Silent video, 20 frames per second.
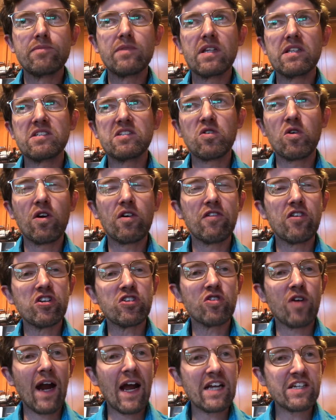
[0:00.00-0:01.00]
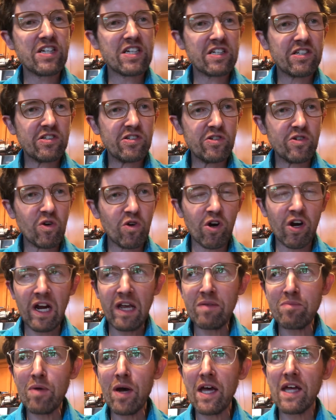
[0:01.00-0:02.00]
sort of a tragic
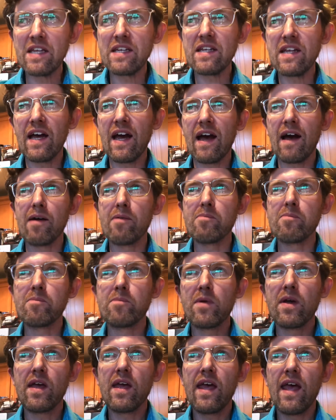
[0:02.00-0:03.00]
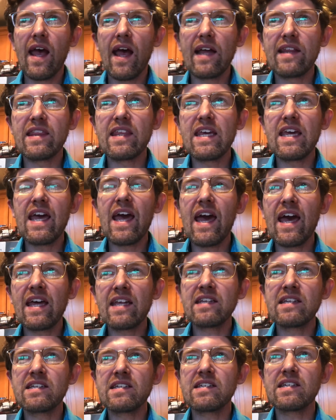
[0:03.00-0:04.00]
story, but at the
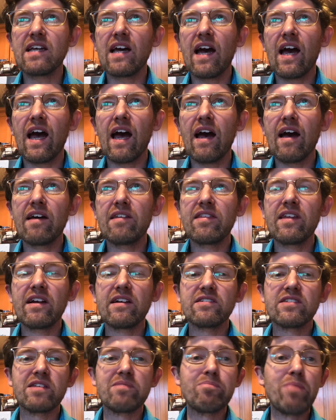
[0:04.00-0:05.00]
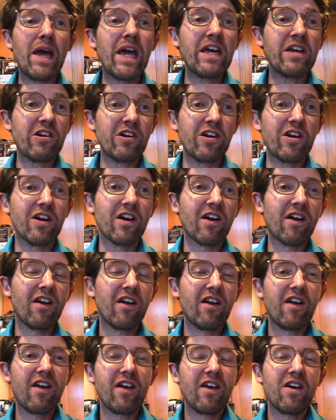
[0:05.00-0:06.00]
end, there's a baker
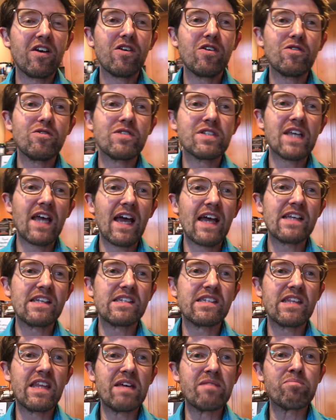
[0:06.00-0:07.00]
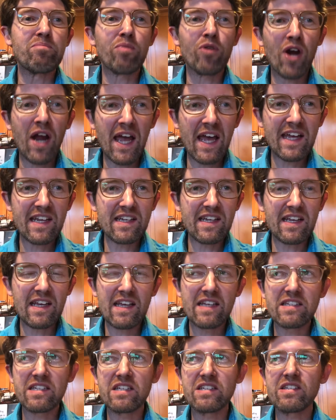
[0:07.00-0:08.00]
who says that bread
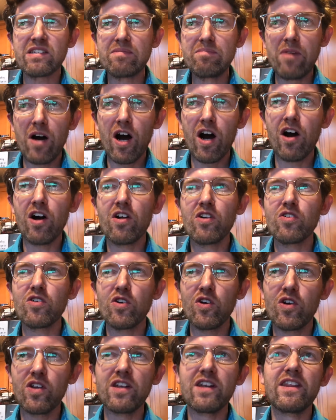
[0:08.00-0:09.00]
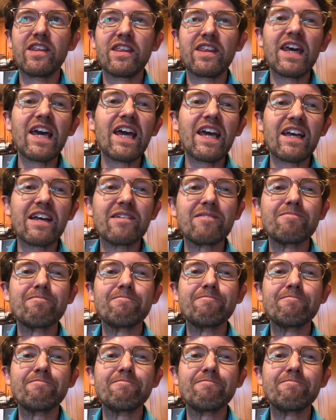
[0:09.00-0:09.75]
is a small good thing.